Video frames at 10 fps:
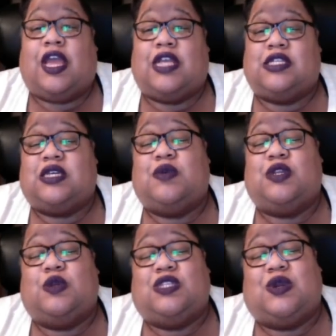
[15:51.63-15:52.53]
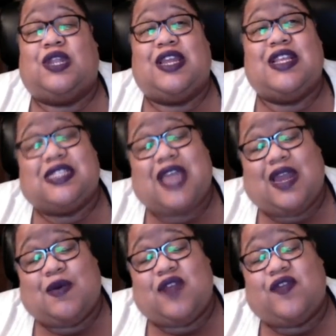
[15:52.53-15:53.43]
And so we do see on the
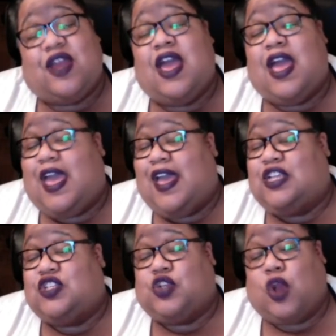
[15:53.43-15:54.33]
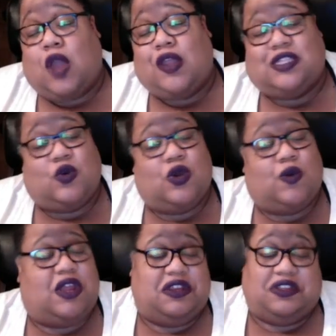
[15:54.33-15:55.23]
inside or whatever as Charlie still going
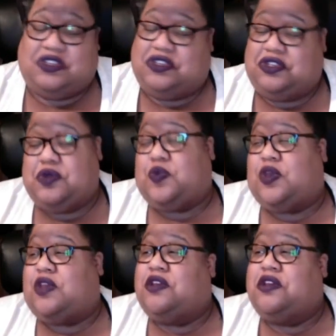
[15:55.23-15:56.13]
around and it's stupid.